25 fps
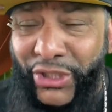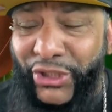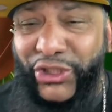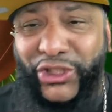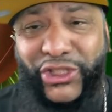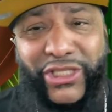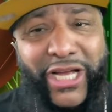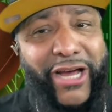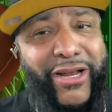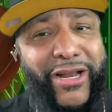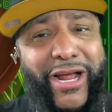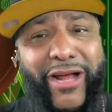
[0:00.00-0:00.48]

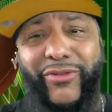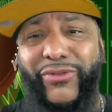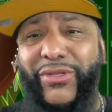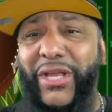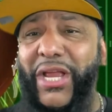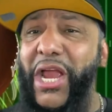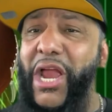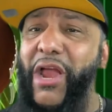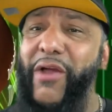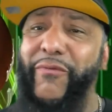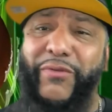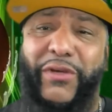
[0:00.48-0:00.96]
Shout out
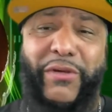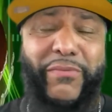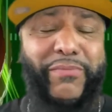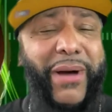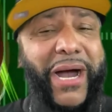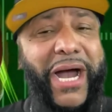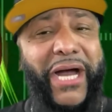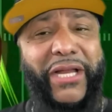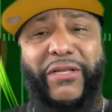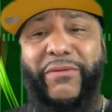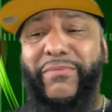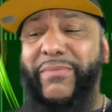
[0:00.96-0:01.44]
to
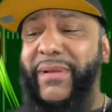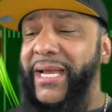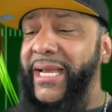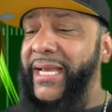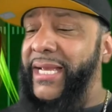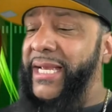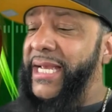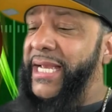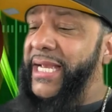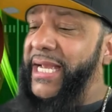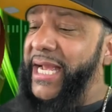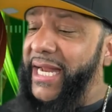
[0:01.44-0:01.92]
everybody, man.
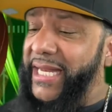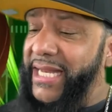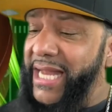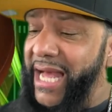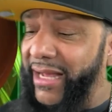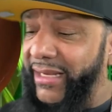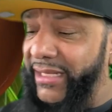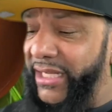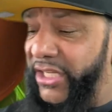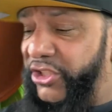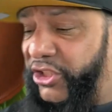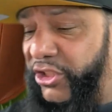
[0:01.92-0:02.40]
And now
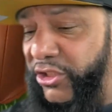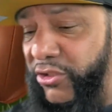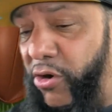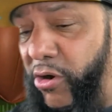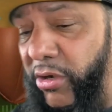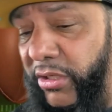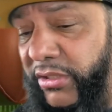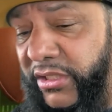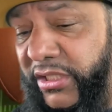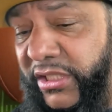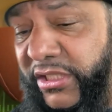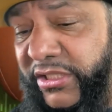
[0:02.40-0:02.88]
let's
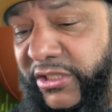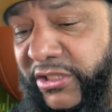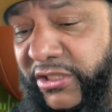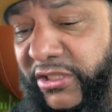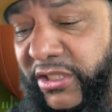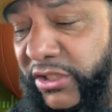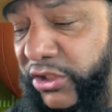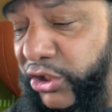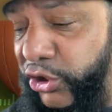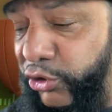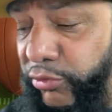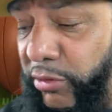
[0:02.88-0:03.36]
start this
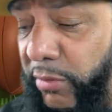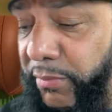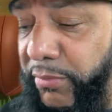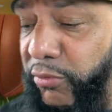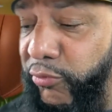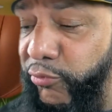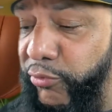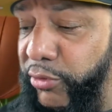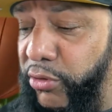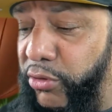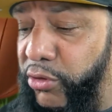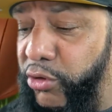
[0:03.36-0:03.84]
uh, tribute
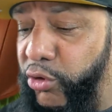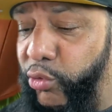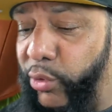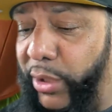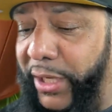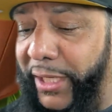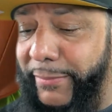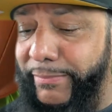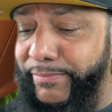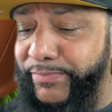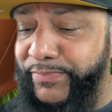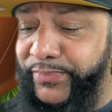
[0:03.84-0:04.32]
real quick.